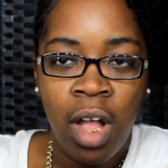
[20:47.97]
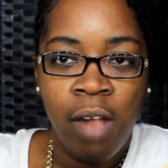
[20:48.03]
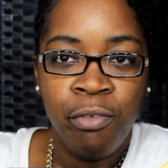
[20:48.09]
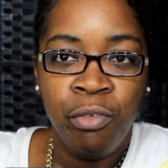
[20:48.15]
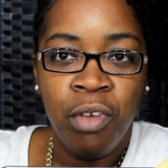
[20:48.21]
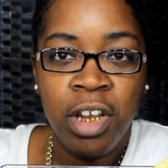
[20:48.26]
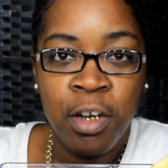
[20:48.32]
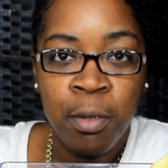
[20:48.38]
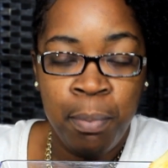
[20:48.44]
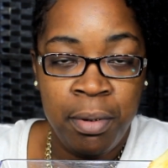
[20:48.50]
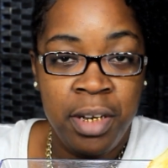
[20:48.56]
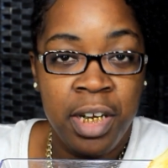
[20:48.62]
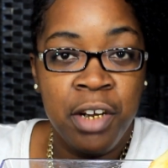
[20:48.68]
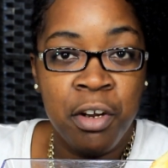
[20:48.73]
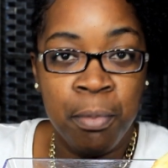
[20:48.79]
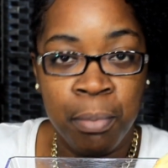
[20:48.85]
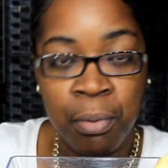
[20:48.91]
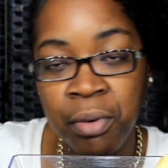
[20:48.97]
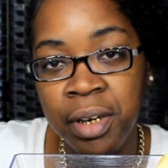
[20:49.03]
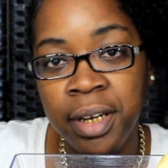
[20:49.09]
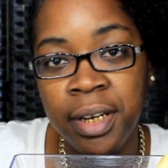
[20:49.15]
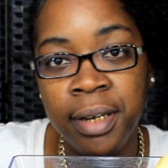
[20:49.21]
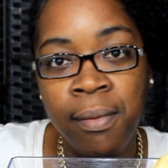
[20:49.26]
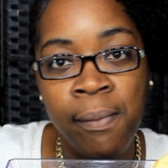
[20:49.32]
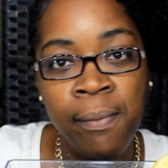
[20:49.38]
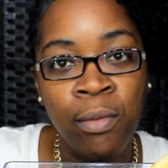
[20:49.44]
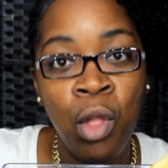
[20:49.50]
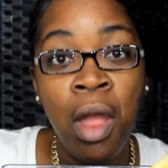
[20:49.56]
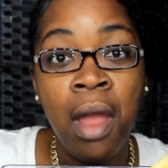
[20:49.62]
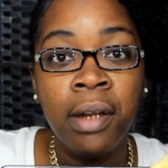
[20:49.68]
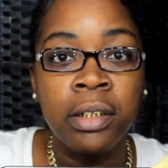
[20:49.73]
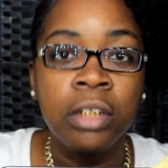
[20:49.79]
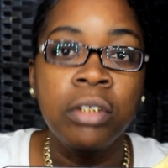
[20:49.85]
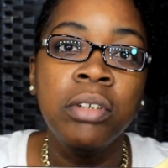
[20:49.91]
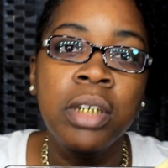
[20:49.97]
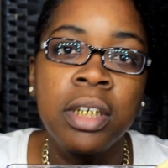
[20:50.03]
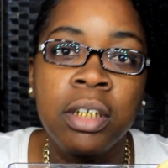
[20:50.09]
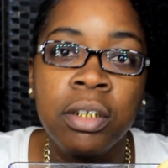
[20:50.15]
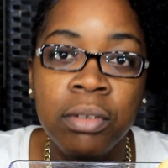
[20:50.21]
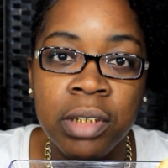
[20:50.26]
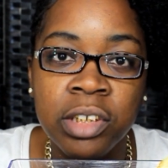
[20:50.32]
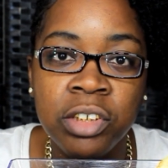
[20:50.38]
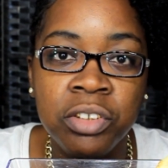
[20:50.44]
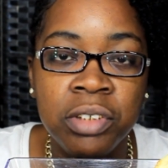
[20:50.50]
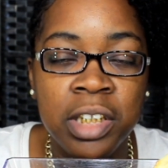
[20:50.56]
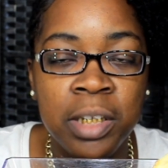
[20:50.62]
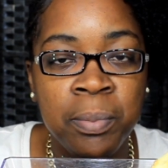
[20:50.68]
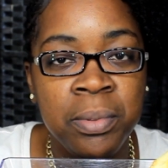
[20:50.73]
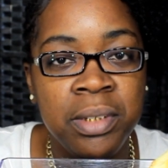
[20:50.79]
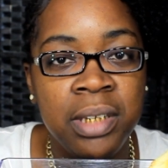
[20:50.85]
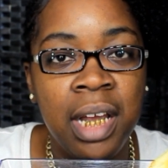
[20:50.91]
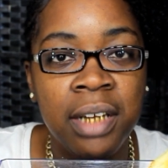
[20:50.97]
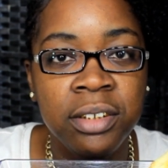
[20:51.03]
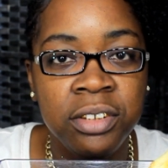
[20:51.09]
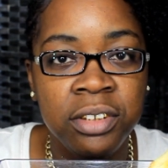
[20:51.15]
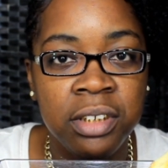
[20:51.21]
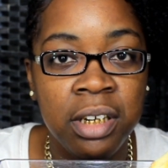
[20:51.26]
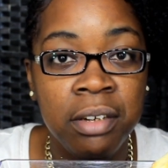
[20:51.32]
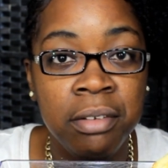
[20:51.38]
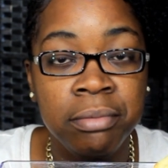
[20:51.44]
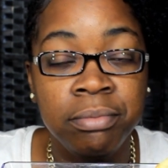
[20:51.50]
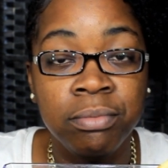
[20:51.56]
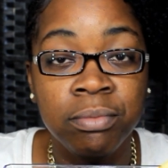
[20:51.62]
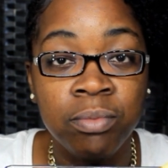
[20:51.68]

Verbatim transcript: if you ate at Panera Bread, you need to go get your hepatitis shot,